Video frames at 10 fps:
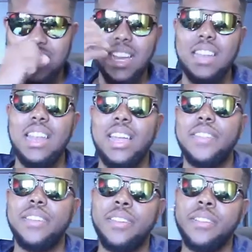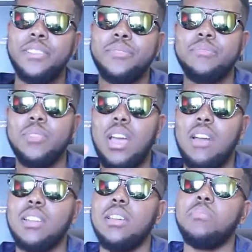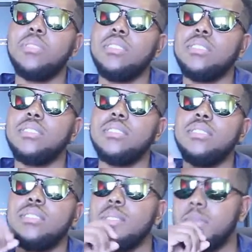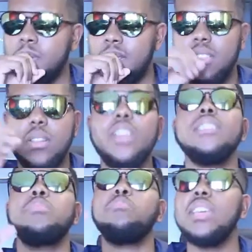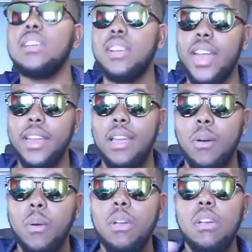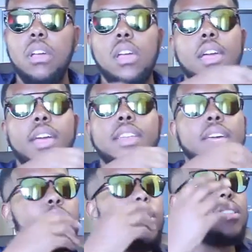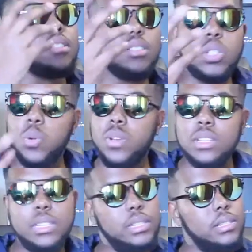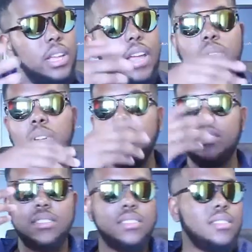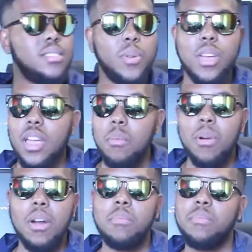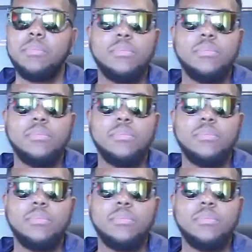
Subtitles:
kind of like how can I put this, it's on its peak right now, and everyone is into it. Everyone is doing hip hop,